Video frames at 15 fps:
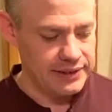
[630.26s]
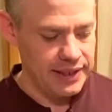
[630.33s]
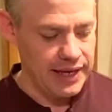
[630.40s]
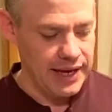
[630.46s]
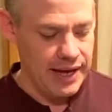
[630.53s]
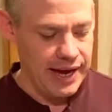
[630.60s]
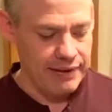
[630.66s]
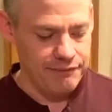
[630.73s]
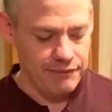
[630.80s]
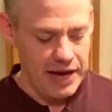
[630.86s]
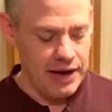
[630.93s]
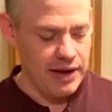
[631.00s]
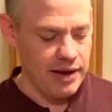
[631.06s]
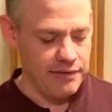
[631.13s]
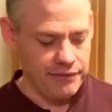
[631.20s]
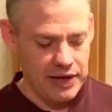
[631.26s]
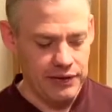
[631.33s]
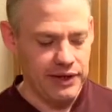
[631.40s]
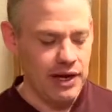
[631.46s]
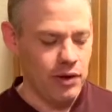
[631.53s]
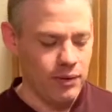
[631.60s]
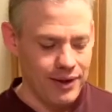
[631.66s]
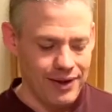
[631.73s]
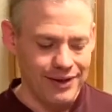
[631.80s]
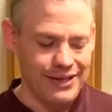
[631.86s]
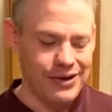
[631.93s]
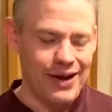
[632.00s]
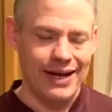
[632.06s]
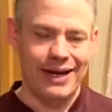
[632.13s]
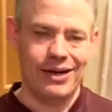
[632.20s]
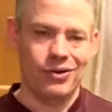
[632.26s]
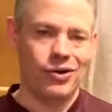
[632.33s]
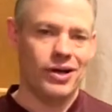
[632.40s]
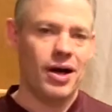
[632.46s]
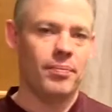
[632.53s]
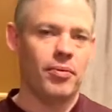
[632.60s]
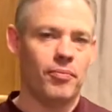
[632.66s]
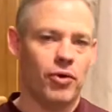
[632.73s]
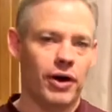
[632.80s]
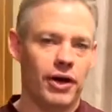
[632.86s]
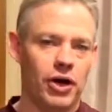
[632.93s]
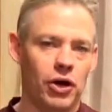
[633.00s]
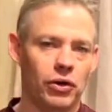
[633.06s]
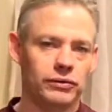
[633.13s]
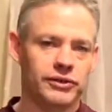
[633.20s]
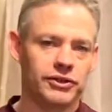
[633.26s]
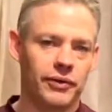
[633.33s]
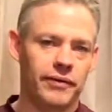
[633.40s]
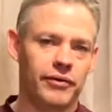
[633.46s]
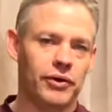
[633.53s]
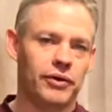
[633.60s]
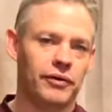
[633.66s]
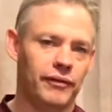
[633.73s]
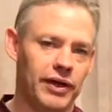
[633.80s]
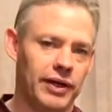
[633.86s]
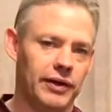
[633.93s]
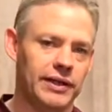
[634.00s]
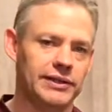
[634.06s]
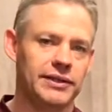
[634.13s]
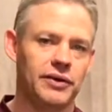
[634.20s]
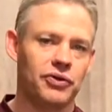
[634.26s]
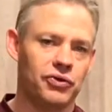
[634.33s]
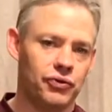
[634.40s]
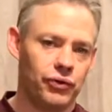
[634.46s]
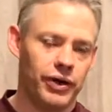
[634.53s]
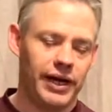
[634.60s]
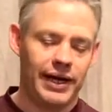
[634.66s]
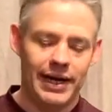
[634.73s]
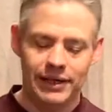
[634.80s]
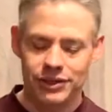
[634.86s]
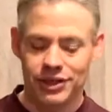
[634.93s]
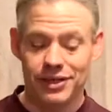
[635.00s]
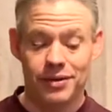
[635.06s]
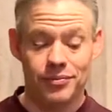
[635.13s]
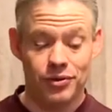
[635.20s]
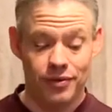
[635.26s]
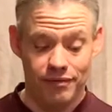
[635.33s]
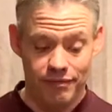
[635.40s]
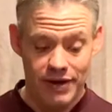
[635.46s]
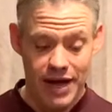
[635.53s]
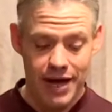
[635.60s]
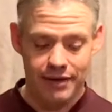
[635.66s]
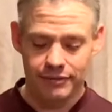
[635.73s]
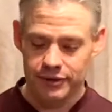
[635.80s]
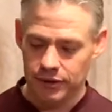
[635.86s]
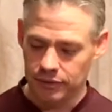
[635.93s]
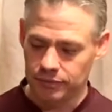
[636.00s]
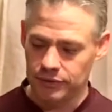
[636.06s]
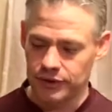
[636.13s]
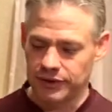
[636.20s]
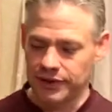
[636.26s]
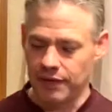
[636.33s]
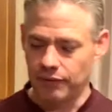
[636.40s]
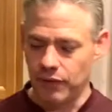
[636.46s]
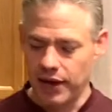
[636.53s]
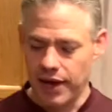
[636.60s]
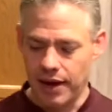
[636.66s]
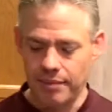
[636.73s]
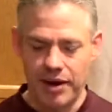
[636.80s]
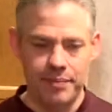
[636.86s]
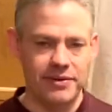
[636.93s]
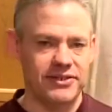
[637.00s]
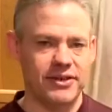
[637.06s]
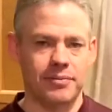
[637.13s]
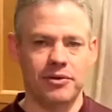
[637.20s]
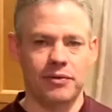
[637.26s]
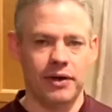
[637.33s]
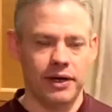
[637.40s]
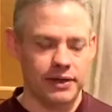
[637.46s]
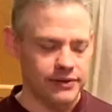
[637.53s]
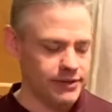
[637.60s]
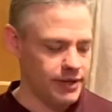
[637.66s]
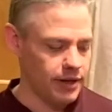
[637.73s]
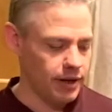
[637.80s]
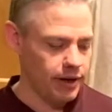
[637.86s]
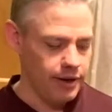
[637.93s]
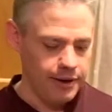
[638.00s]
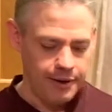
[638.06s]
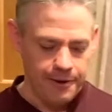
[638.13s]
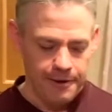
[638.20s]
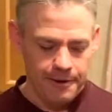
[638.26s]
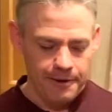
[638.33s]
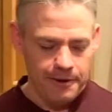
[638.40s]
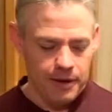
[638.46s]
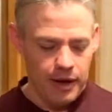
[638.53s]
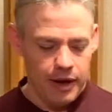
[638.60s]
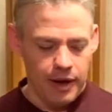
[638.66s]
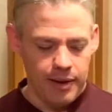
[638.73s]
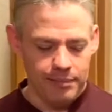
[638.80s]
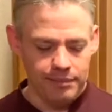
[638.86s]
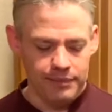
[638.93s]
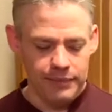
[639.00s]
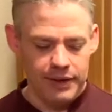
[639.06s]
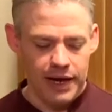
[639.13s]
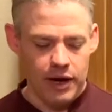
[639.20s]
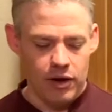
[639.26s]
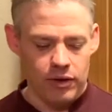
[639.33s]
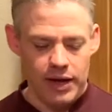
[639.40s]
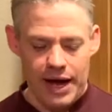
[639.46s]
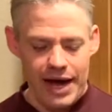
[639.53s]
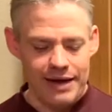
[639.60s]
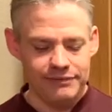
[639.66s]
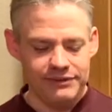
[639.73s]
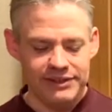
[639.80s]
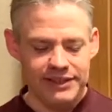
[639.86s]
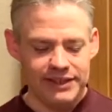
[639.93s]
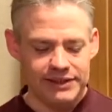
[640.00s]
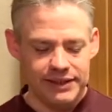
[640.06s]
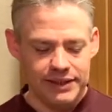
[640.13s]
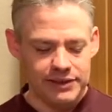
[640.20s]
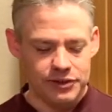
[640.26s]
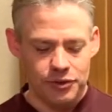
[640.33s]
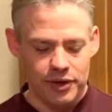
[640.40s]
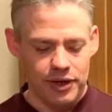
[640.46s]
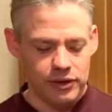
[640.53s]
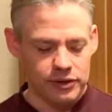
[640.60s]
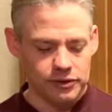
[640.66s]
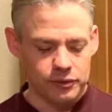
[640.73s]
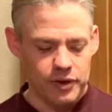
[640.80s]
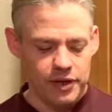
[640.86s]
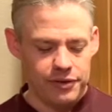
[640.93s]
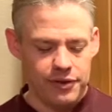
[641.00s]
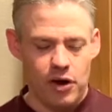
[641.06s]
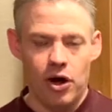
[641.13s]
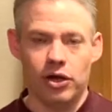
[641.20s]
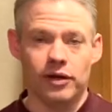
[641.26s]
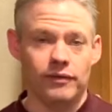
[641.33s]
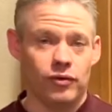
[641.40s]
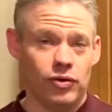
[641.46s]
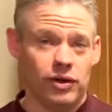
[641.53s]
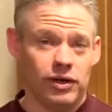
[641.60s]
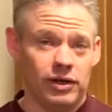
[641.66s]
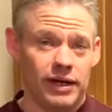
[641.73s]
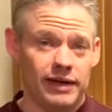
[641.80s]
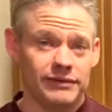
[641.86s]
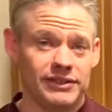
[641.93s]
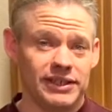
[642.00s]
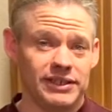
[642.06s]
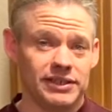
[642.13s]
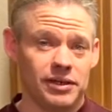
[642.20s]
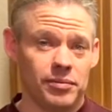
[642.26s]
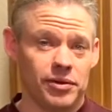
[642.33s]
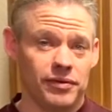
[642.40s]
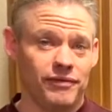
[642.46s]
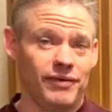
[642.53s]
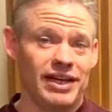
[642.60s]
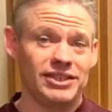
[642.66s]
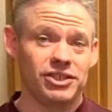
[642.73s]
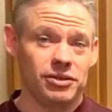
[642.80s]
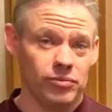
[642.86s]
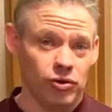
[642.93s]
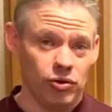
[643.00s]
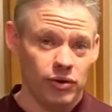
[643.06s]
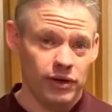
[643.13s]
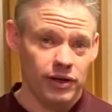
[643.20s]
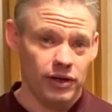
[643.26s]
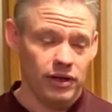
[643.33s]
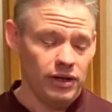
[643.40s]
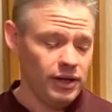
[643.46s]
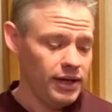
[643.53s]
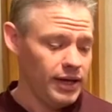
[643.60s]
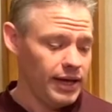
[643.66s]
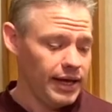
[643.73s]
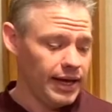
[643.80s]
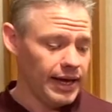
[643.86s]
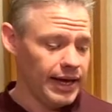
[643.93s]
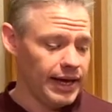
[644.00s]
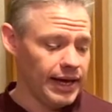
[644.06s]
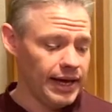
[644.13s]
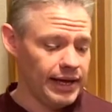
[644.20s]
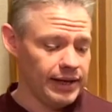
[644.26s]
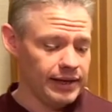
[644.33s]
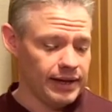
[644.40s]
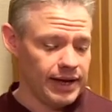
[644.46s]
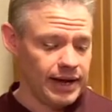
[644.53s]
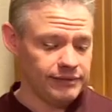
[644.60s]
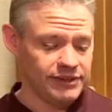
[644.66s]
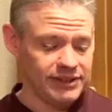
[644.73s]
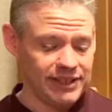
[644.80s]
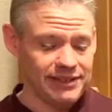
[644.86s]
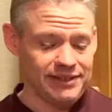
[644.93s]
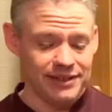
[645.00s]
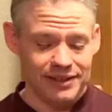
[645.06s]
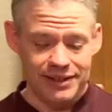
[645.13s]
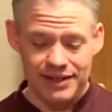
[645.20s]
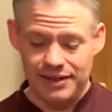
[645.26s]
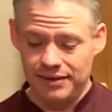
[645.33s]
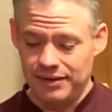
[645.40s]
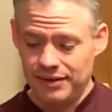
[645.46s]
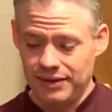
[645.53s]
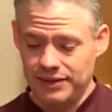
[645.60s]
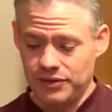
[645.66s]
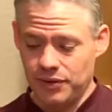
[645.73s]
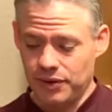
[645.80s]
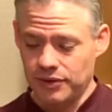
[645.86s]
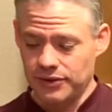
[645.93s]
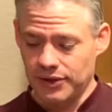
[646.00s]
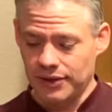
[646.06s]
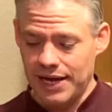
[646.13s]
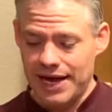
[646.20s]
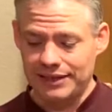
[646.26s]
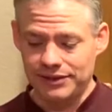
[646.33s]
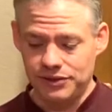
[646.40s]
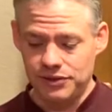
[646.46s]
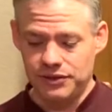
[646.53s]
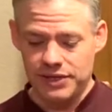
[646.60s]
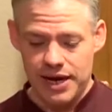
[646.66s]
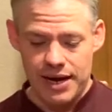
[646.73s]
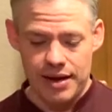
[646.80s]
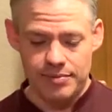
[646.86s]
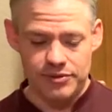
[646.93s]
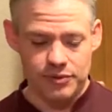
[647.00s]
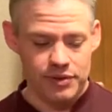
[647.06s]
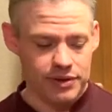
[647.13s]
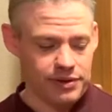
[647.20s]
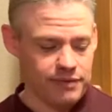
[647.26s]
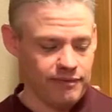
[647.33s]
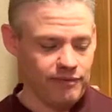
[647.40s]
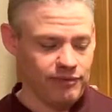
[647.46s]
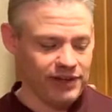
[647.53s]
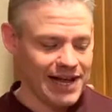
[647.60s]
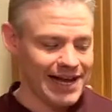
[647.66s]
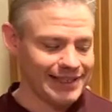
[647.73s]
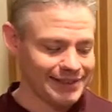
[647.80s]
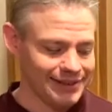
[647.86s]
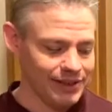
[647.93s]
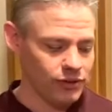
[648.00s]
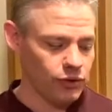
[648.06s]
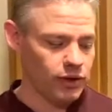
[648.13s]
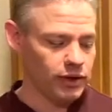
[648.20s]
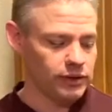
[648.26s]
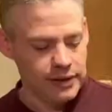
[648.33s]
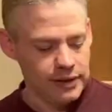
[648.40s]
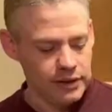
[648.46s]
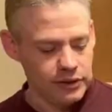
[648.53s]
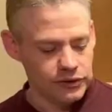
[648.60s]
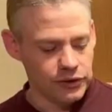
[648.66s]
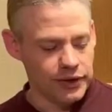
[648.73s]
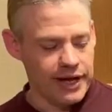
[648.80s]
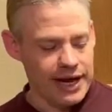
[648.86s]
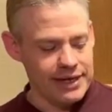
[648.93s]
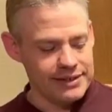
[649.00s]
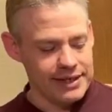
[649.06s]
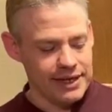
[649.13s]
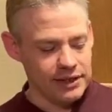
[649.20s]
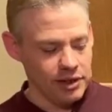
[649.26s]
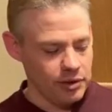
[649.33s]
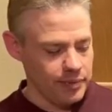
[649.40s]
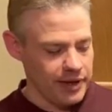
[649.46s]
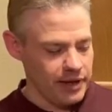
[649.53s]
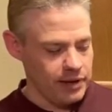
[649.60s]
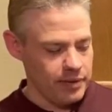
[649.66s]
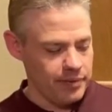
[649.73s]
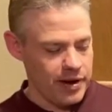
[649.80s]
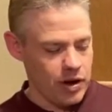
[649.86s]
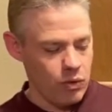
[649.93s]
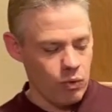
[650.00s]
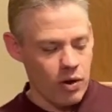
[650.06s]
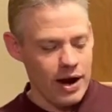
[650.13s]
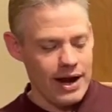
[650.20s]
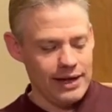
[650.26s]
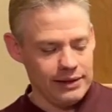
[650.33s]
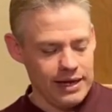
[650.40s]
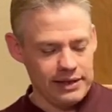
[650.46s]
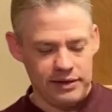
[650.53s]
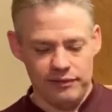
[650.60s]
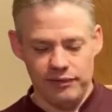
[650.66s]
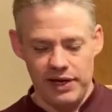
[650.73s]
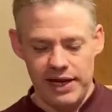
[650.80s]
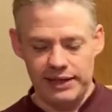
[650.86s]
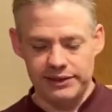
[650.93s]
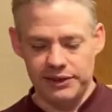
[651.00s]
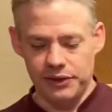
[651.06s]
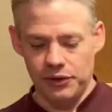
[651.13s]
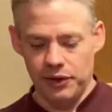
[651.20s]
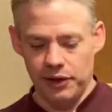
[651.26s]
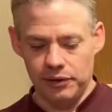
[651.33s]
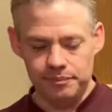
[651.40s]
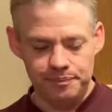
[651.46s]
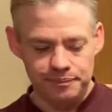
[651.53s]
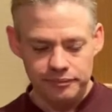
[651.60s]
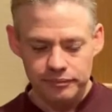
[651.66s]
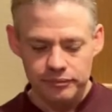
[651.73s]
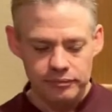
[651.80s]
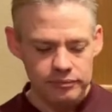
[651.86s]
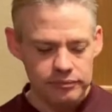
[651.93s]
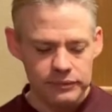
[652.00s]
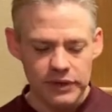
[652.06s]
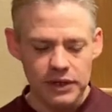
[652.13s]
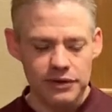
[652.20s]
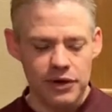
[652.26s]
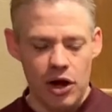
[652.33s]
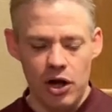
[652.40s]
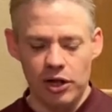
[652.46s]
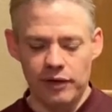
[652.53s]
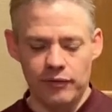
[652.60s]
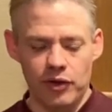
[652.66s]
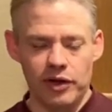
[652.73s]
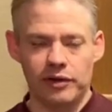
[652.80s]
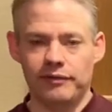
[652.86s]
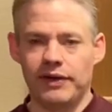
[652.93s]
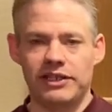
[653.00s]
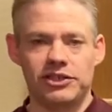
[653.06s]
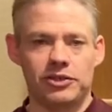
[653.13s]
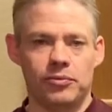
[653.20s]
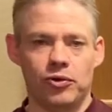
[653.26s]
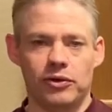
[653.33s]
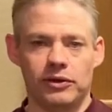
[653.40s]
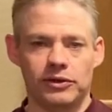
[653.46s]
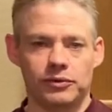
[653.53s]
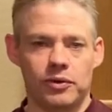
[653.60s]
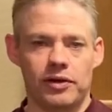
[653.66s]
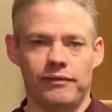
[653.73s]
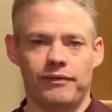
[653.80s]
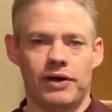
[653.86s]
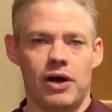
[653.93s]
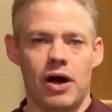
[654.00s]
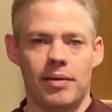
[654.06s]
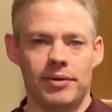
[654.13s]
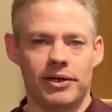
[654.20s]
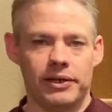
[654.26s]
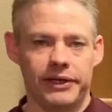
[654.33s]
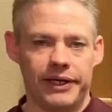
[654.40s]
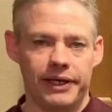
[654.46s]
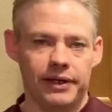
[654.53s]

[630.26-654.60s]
I found out, well, you know, I got to go a couple more coats. So even though in the video I said 3, I actually ended up doing 5. So just FYI, it might be something you want to consider. Now, I've seasoned these griddles with olive oil. I've seasoned them with vegetable oil. And I've seasoned these griddles the last 2 times with flax seed oil. So to kind of tell you a little bit about why I like the flax seed oil, the olive oil and vegetable oils work phenomenally.